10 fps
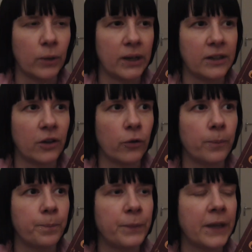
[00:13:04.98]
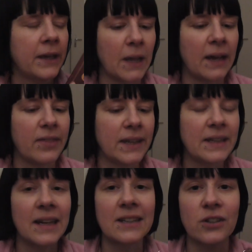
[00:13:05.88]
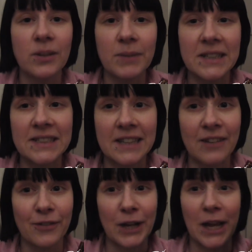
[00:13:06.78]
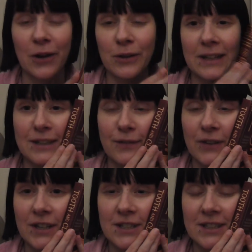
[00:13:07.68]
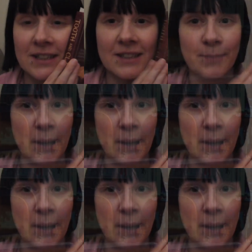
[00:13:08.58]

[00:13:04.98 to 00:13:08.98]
right here. I think that's all I'm gonna say for now. Let's finish this